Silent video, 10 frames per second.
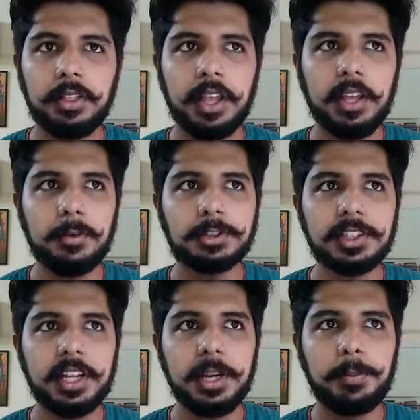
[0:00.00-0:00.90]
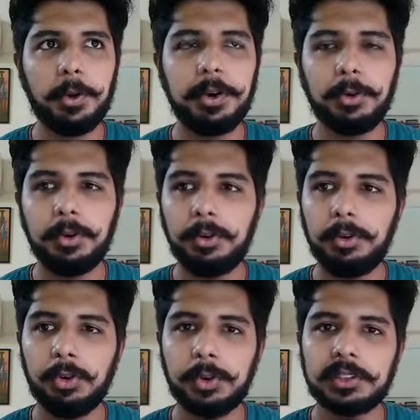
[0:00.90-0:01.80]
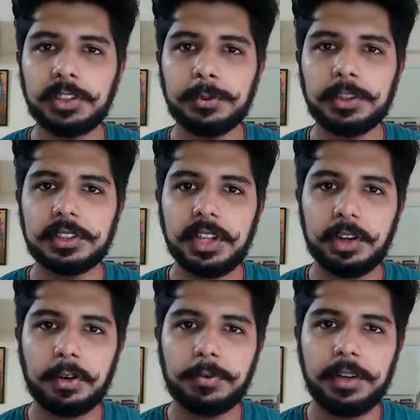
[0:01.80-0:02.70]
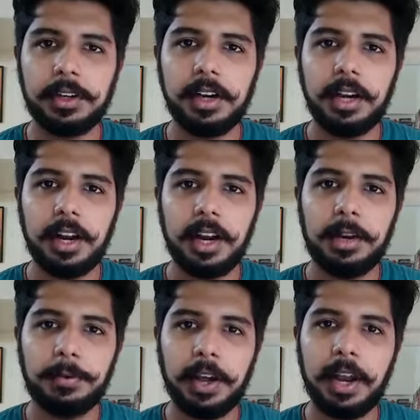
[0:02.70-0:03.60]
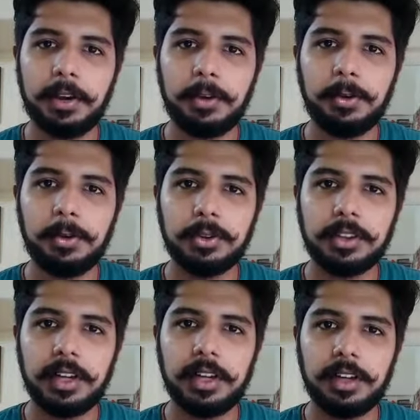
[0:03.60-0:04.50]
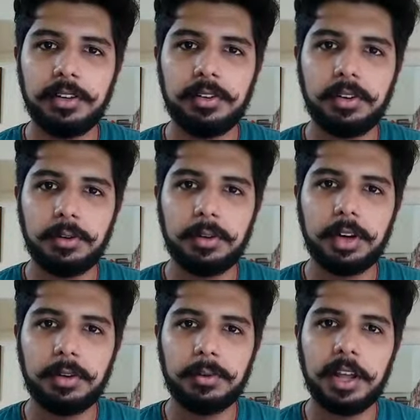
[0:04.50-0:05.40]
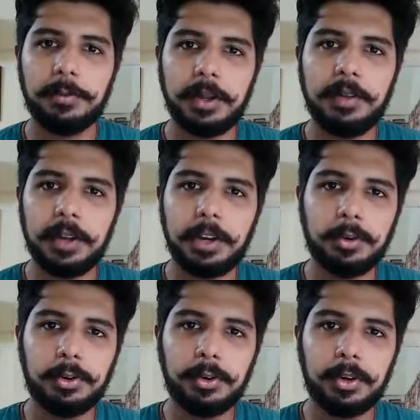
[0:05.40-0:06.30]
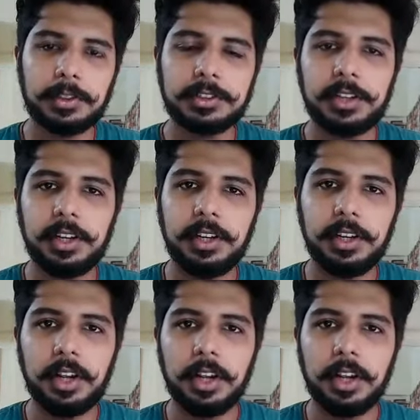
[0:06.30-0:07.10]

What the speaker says: There wasn't any point going to US just for the sake of it, and if I had to go, then it would have been a very good university.